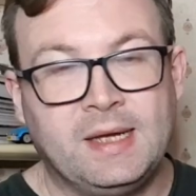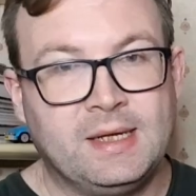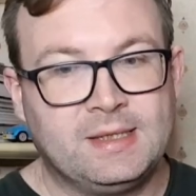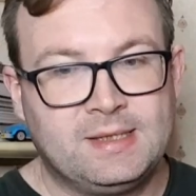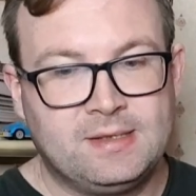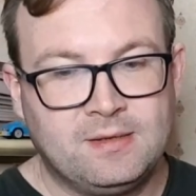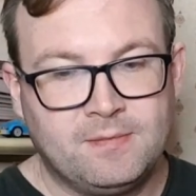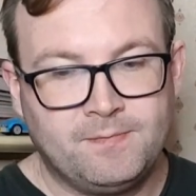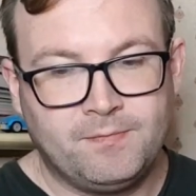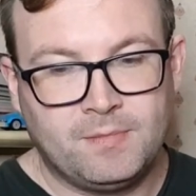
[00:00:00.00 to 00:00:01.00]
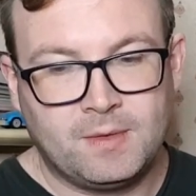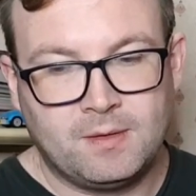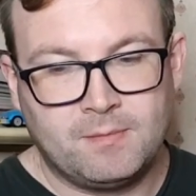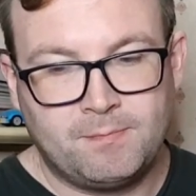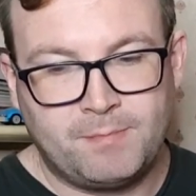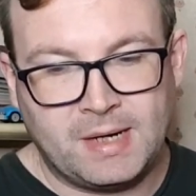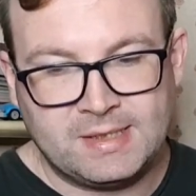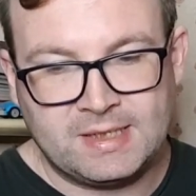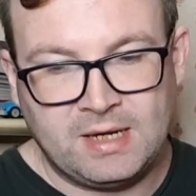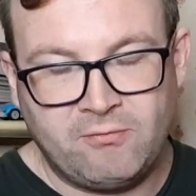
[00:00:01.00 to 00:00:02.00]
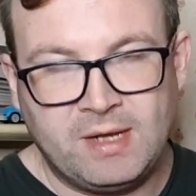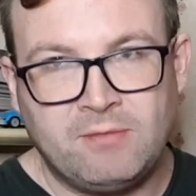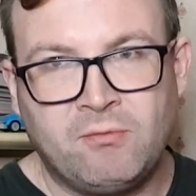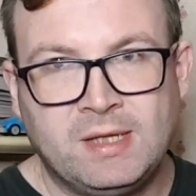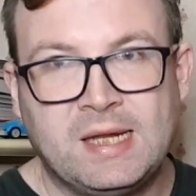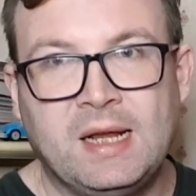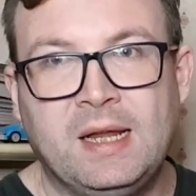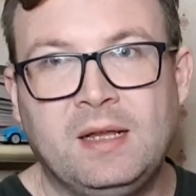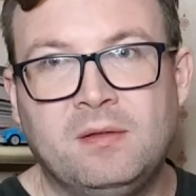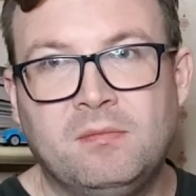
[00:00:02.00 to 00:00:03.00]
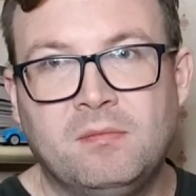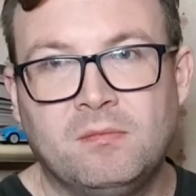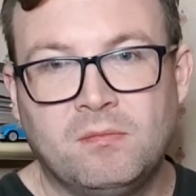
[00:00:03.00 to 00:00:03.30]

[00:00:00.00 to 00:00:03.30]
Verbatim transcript: It's basically re retelling